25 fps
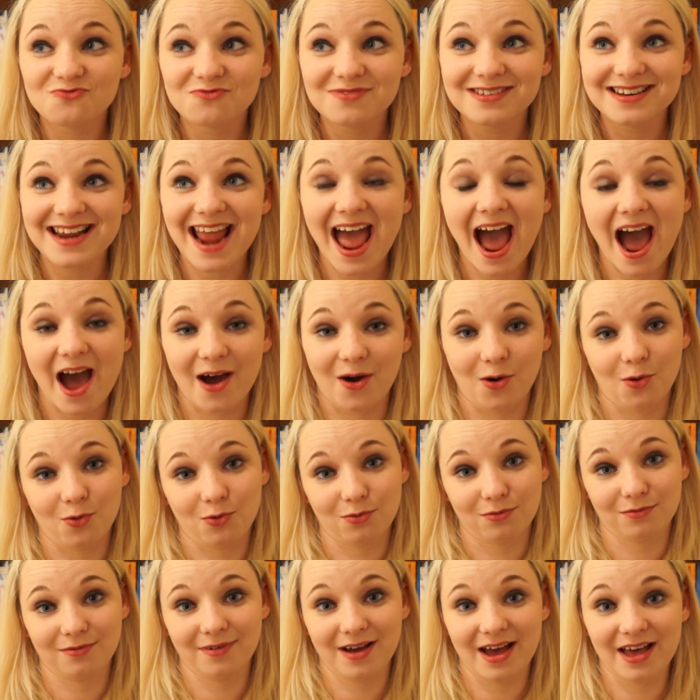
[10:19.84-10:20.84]
now.
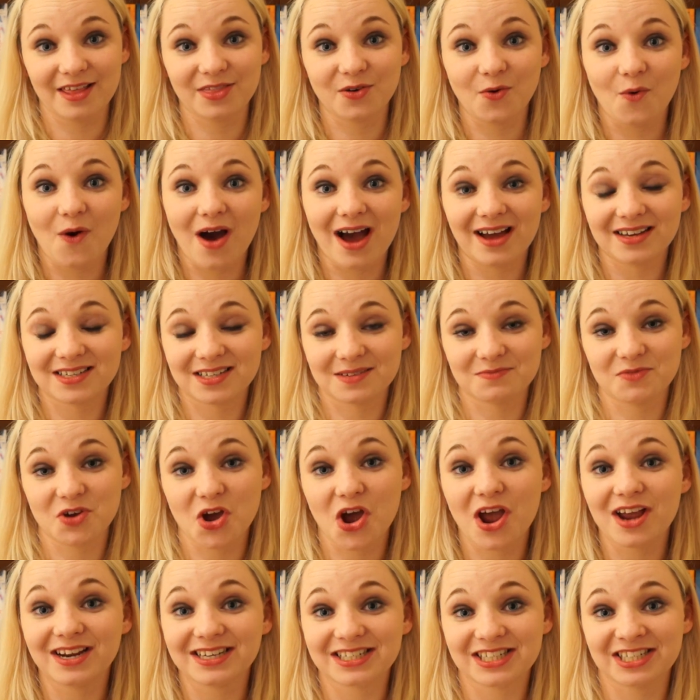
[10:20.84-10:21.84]
Otherwise, I'm
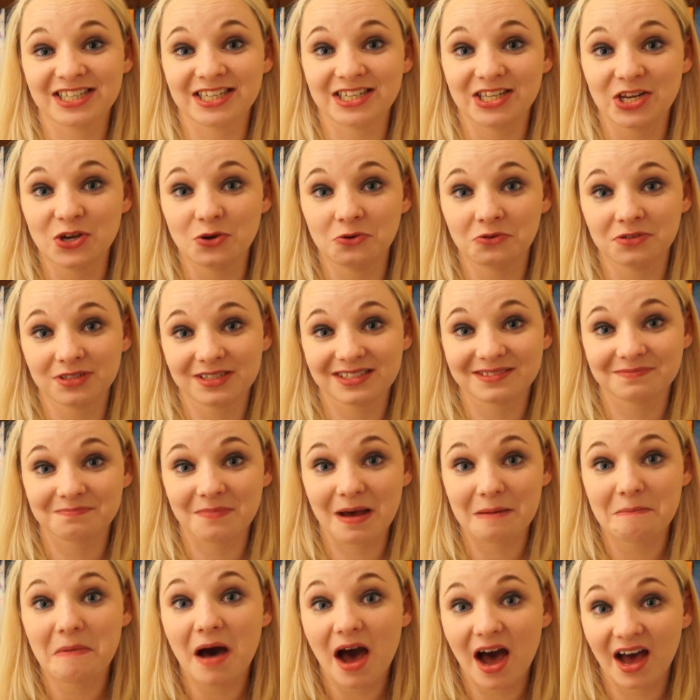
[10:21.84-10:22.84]
going to lose my
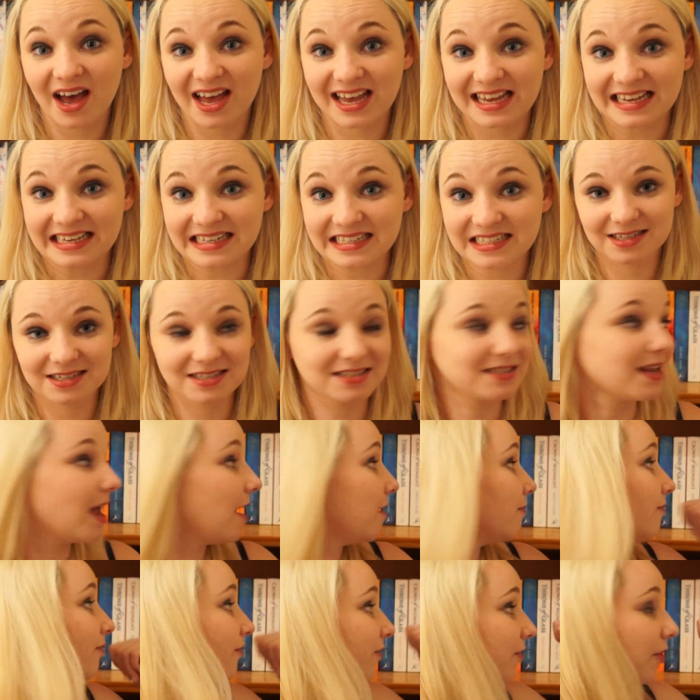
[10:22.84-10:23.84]
mind.
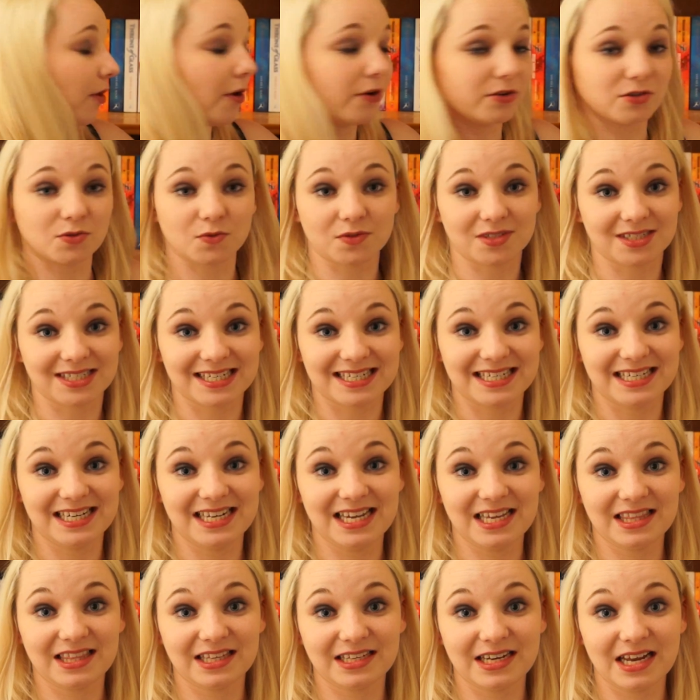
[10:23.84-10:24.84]
Same for those ones. I
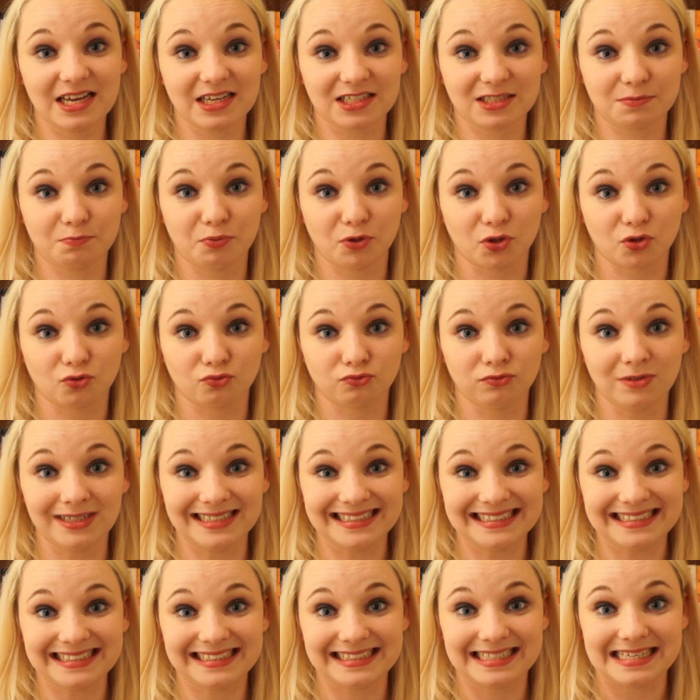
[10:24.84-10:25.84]
need the next book
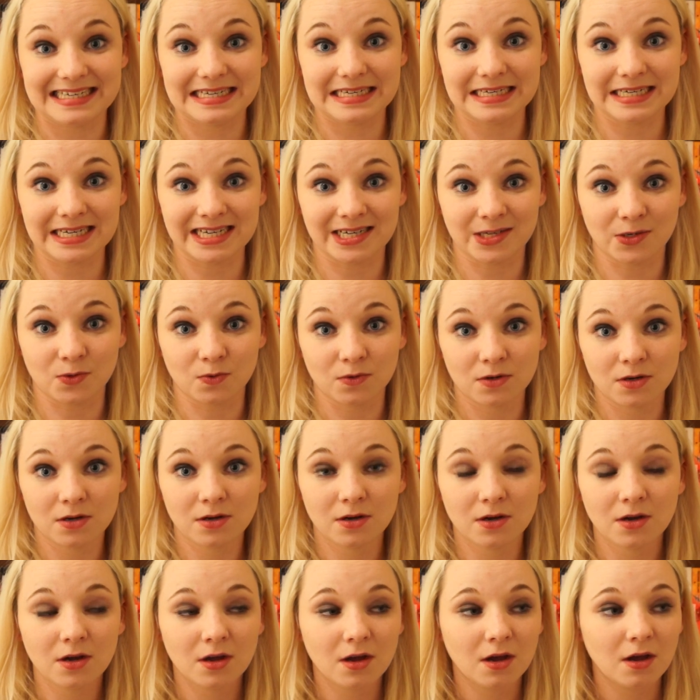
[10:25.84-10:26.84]
right now.
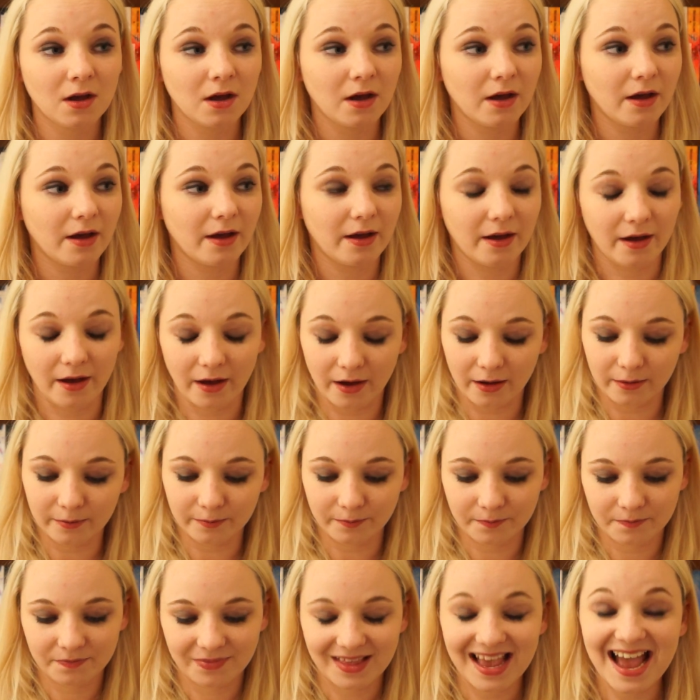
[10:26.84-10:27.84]

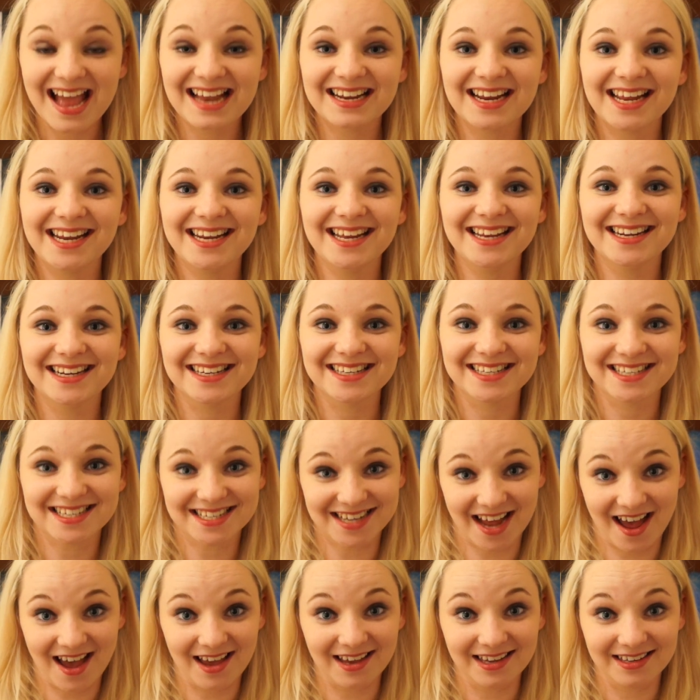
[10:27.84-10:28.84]
And I need it
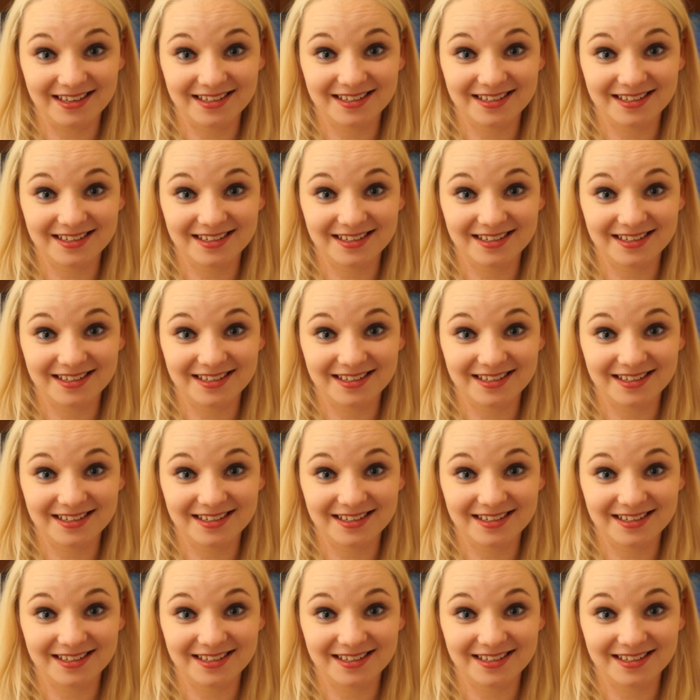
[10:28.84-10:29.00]
signed.